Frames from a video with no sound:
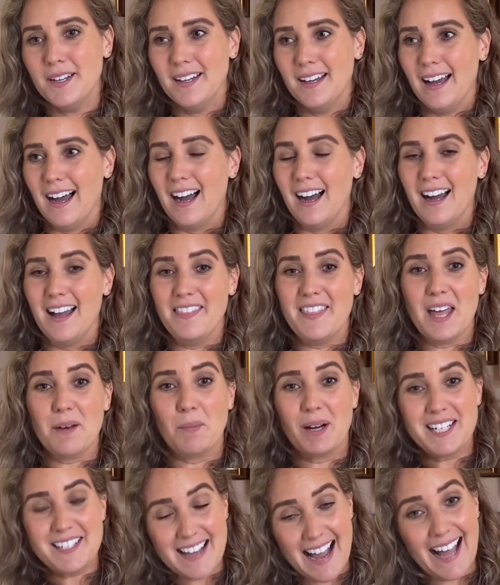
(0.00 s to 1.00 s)
And then
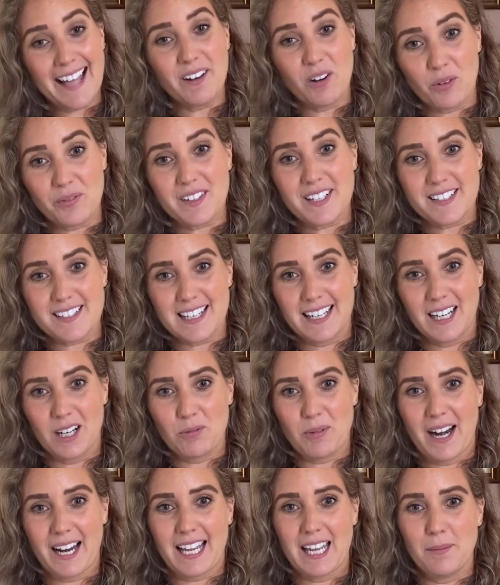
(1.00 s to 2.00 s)
my dad, obviously, I
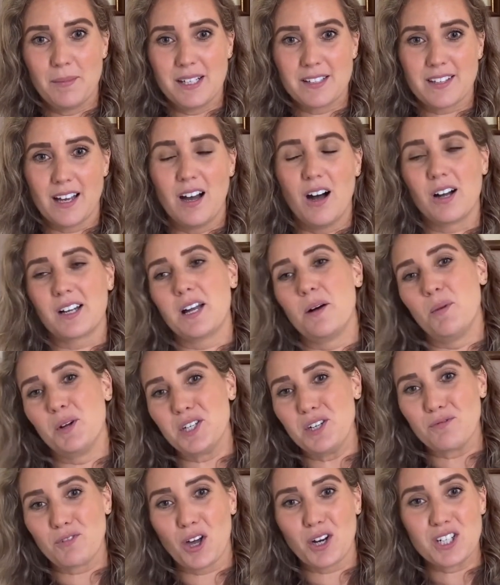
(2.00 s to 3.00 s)
rang him and he was like, oh, come on,
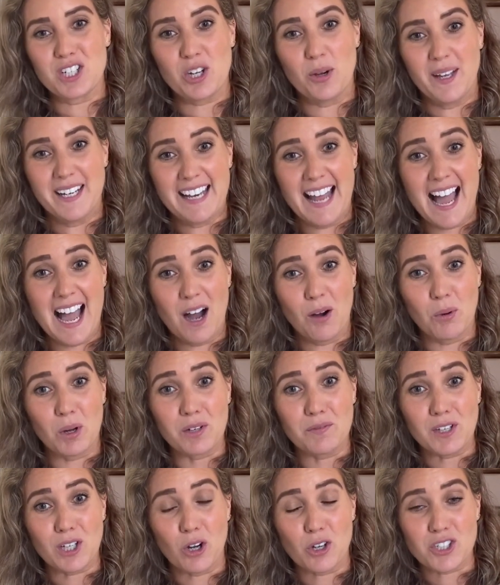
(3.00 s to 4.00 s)
you've got to do it now. What
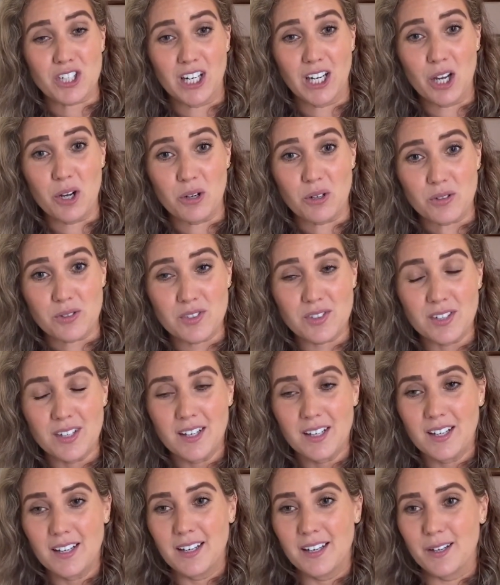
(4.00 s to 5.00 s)
have you got to lose?
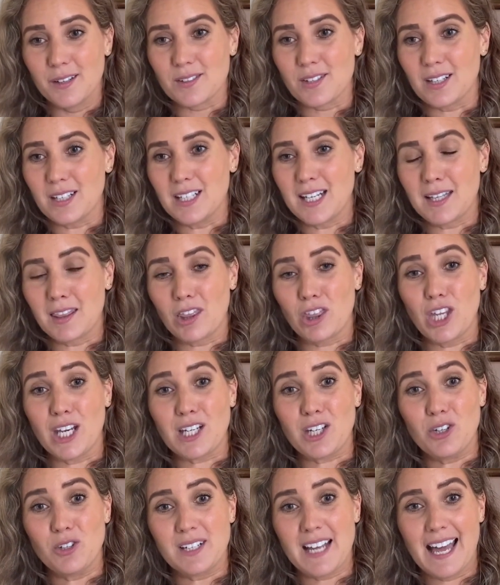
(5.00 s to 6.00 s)
I was like, you didn't
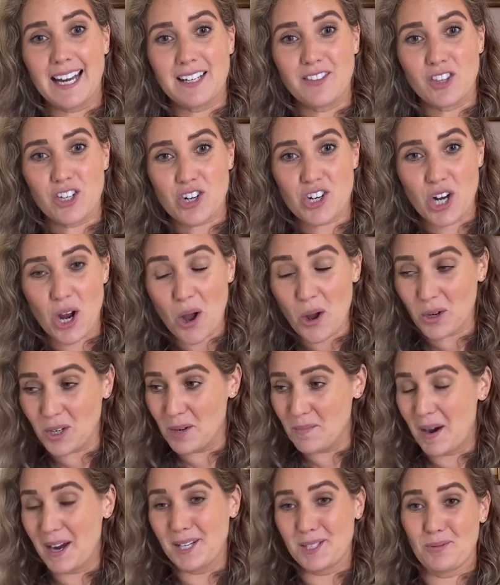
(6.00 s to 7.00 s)
think you'd get in the show.
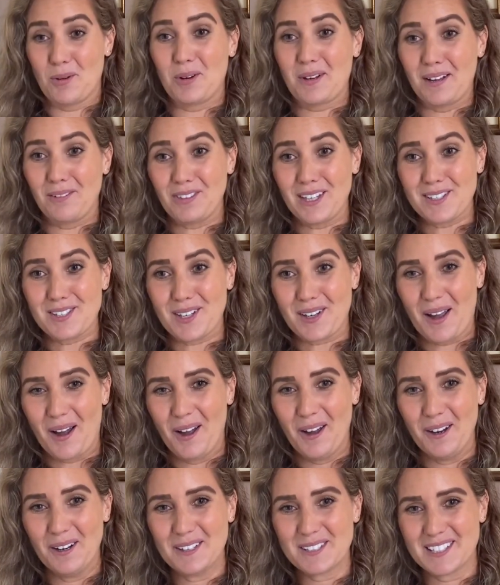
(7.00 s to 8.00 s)
You might as well give this a go.
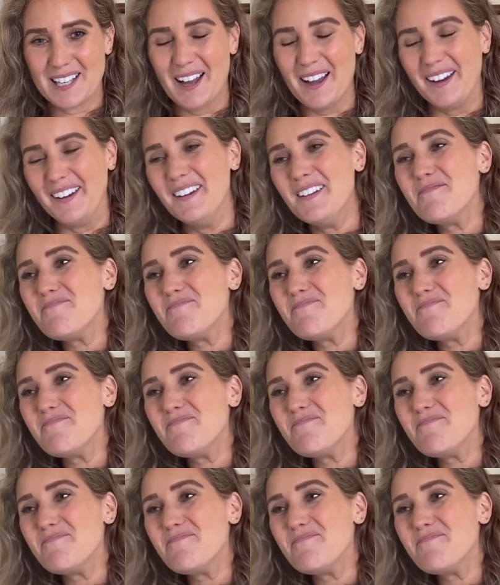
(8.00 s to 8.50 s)
So